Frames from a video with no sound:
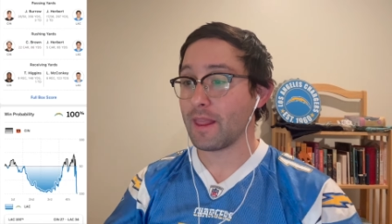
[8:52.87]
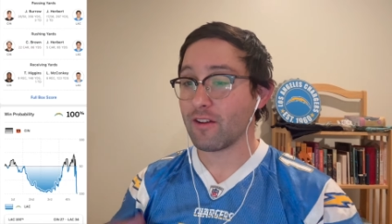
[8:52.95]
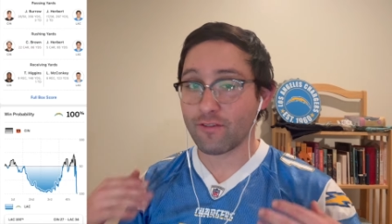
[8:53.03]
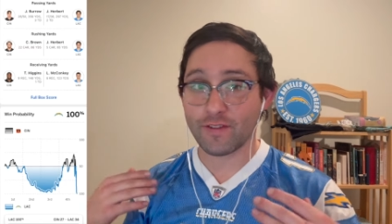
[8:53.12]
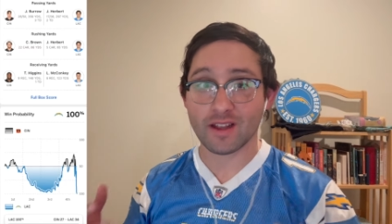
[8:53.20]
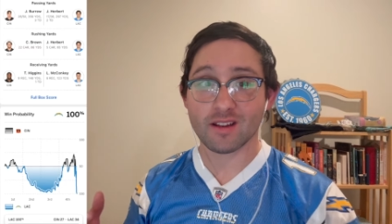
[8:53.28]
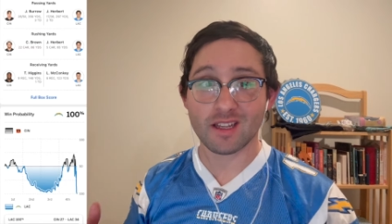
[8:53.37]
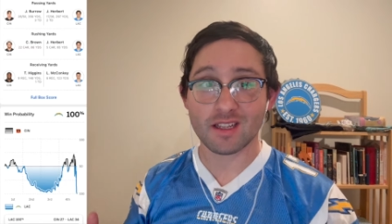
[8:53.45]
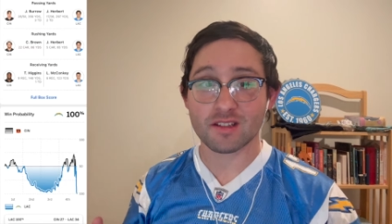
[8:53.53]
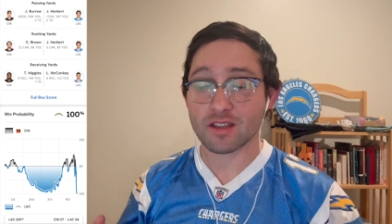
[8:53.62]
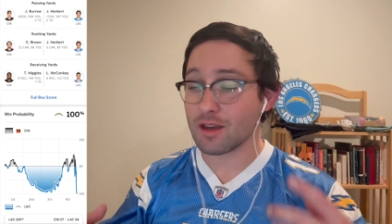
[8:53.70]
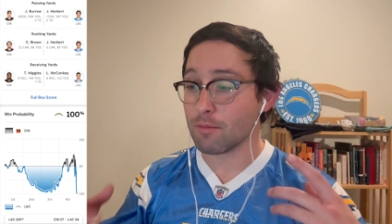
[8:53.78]

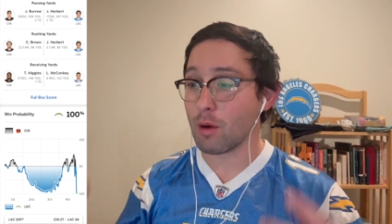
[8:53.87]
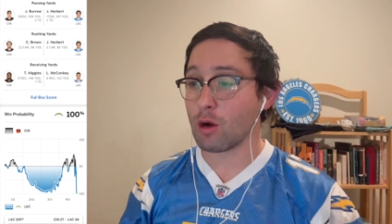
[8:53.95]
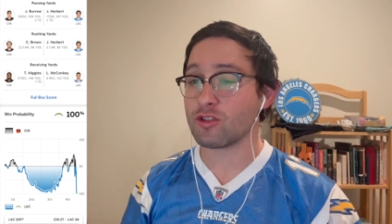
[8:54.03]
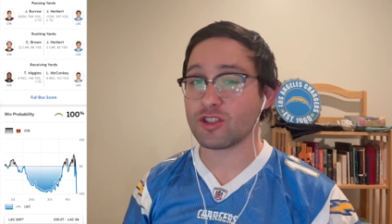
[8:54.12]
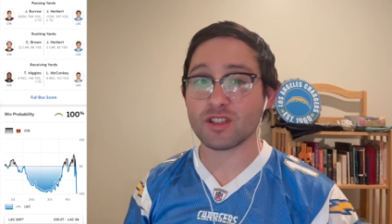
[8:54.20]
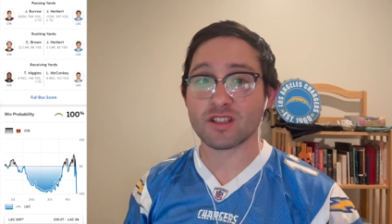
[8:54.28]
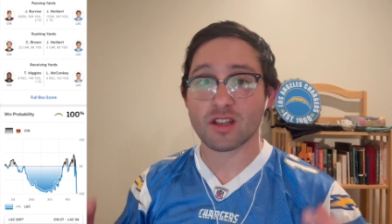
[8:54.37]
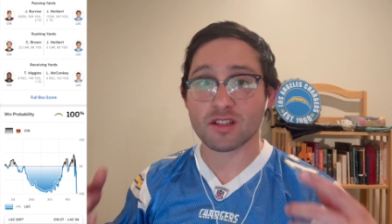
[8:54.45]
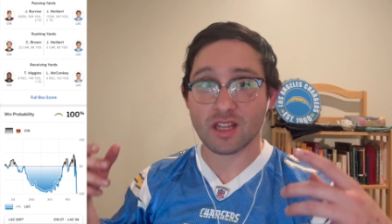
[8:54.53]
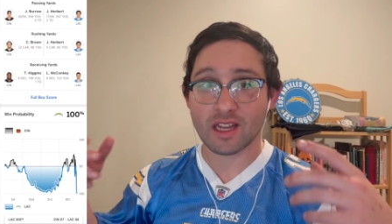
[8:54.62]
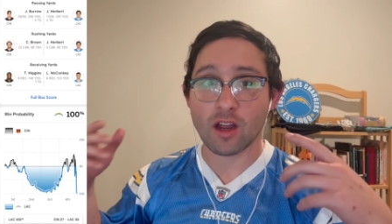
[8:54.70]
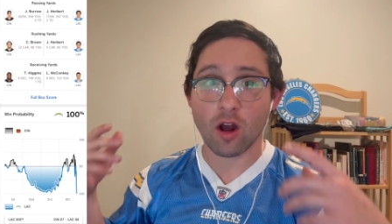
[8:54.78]
feelings, emotions,
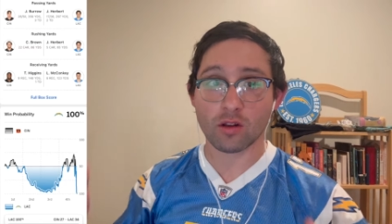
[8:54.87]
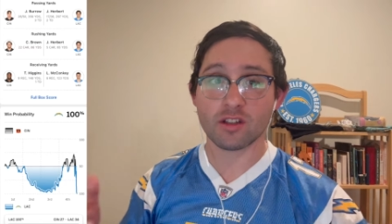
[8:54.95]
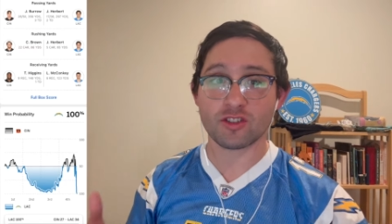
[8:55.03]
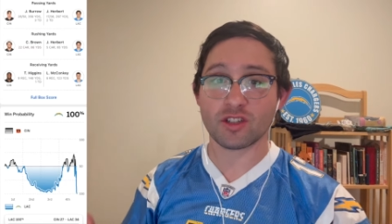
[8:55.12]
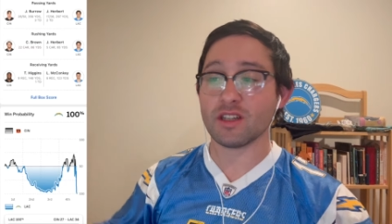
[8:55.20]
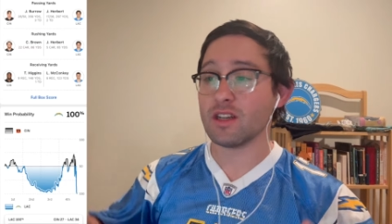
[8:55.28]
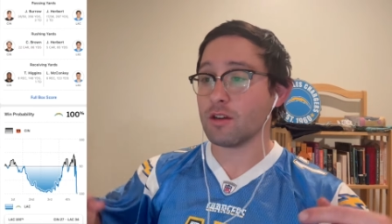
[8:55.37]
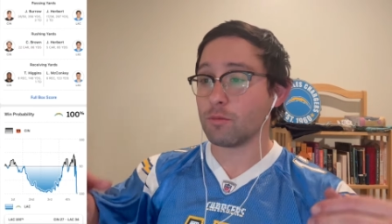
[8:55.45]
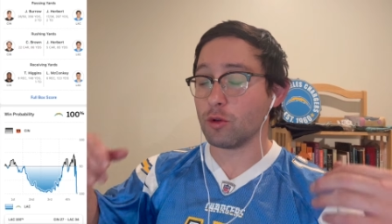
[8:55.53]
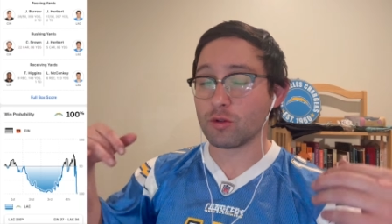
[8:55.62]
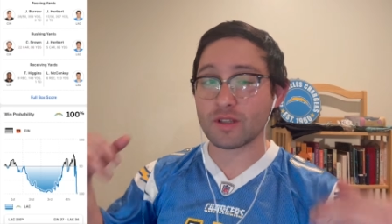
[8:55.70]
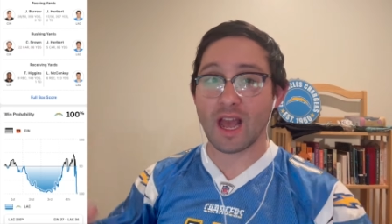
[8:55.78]
psychology,
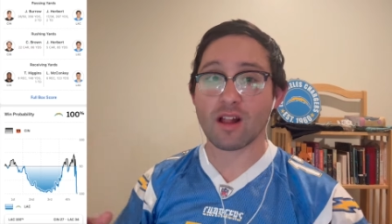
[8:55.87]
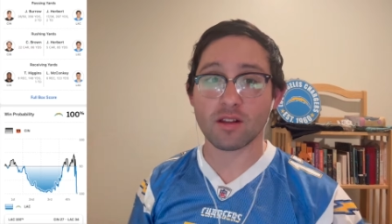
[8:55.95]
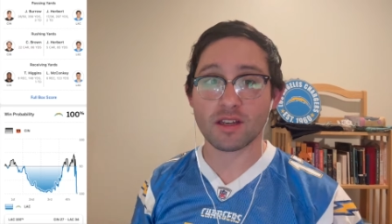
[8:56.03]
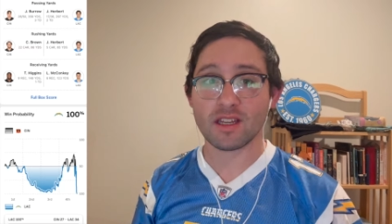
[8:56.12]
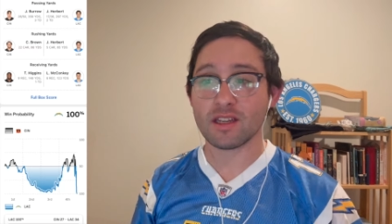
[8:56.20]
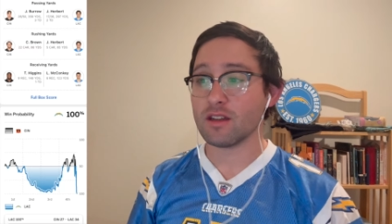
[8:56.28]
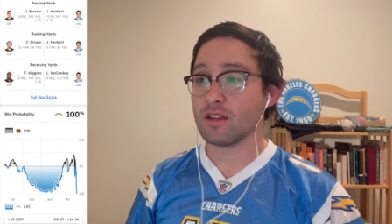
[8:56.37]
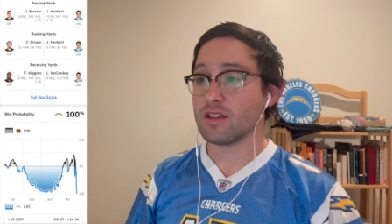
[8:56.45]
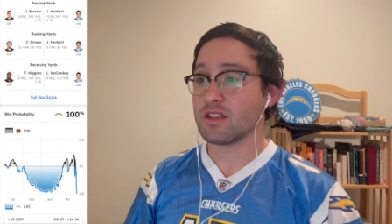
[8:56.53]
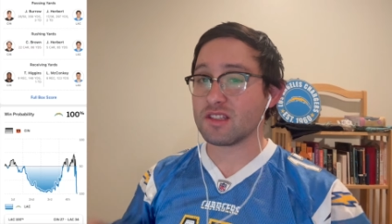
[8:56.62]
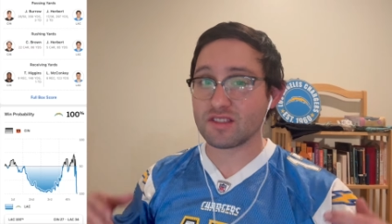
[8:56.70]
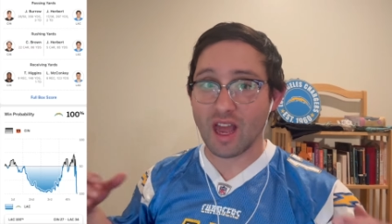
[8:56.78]
brutality,
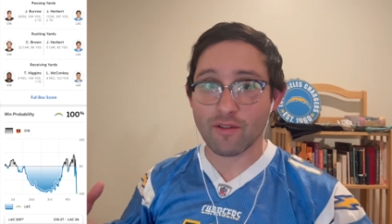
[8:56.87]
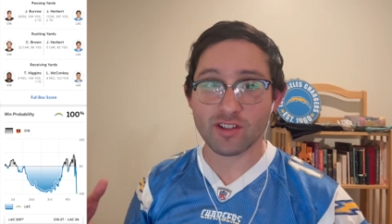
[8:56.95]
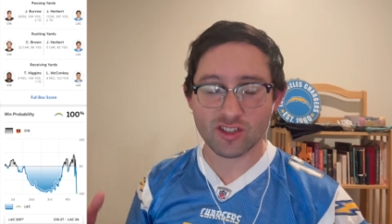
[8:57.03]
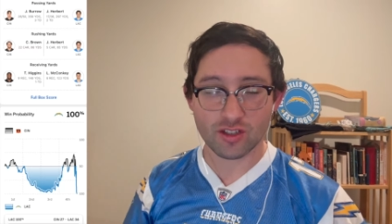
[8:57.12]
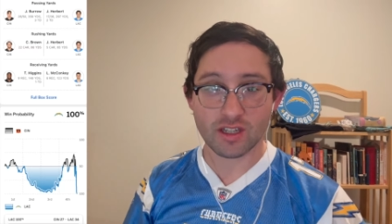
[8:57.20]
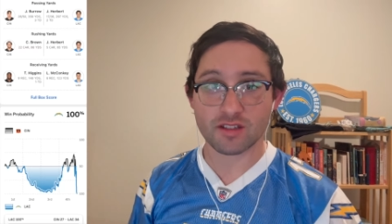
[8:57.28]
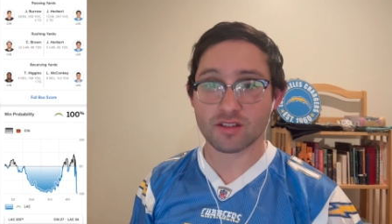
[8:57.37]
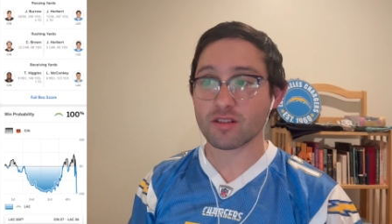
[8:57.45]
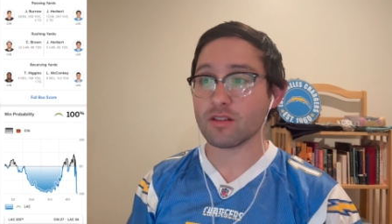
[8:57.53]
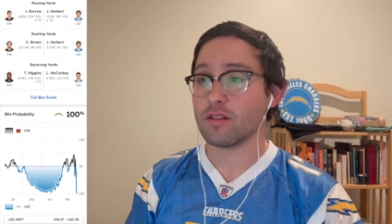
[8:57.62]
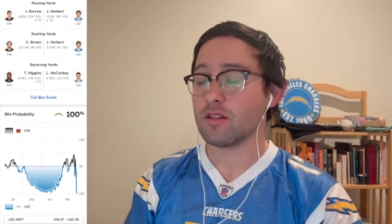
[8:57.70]
savageness.